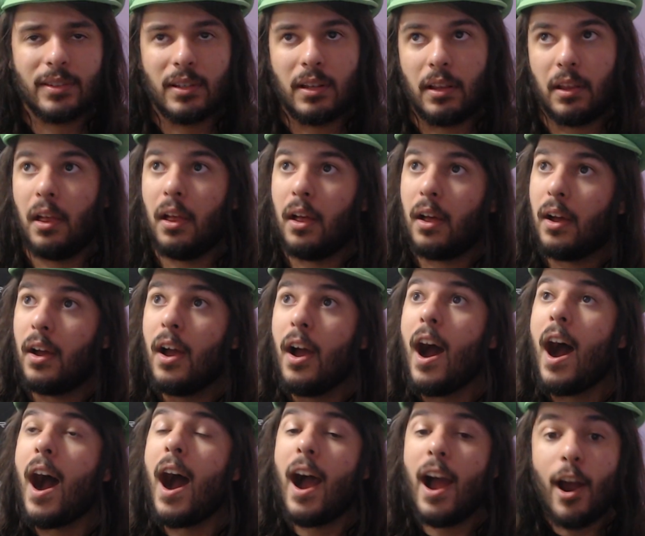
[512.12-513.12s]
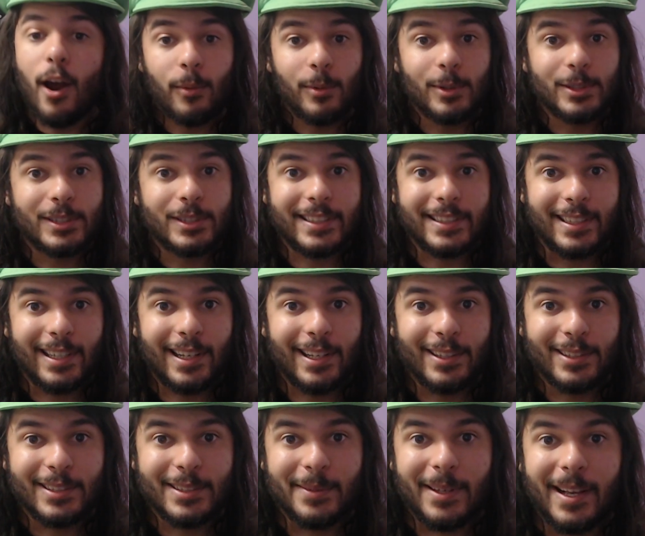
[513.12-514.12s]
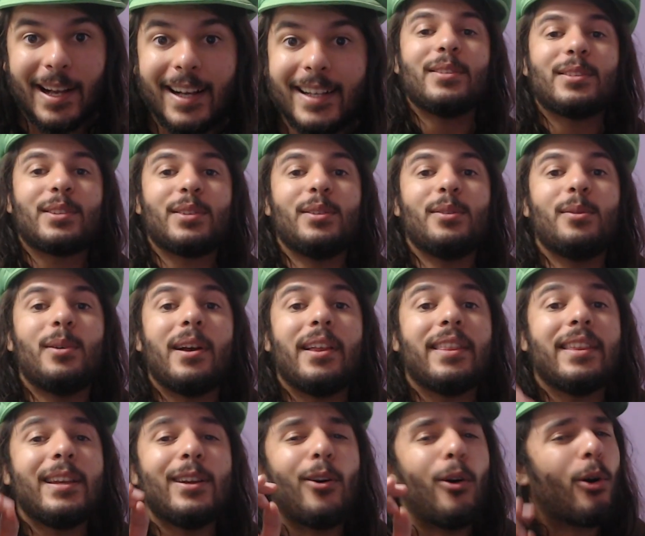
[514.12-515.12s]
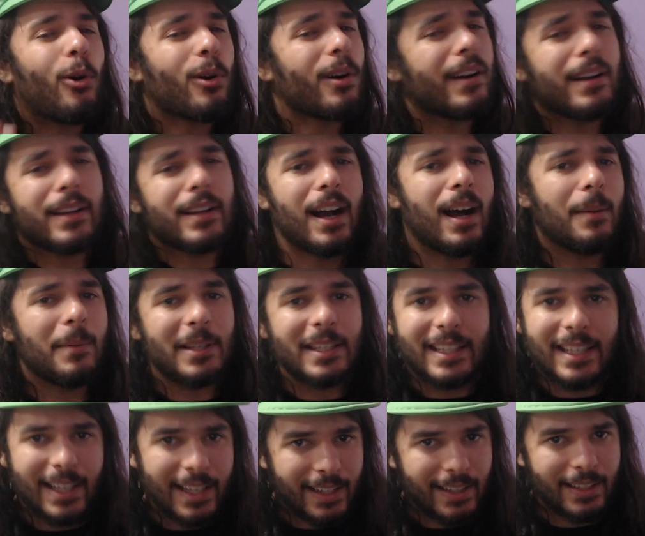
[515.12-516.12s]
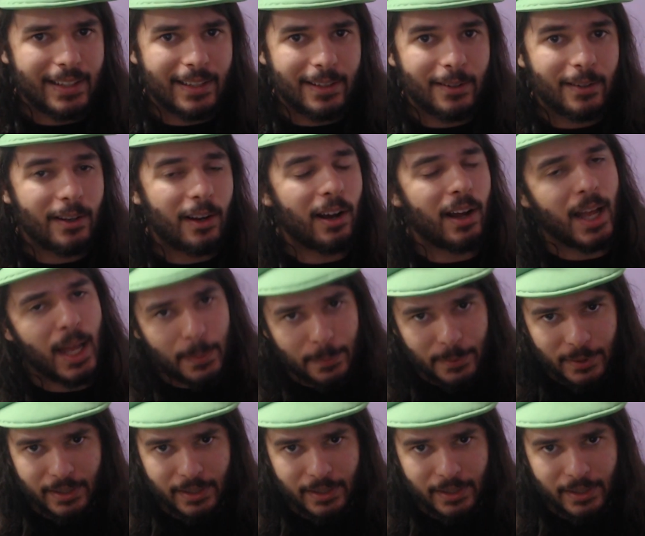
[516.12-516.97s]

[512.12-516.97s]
I almost said Color Slash. To the Origami King, epic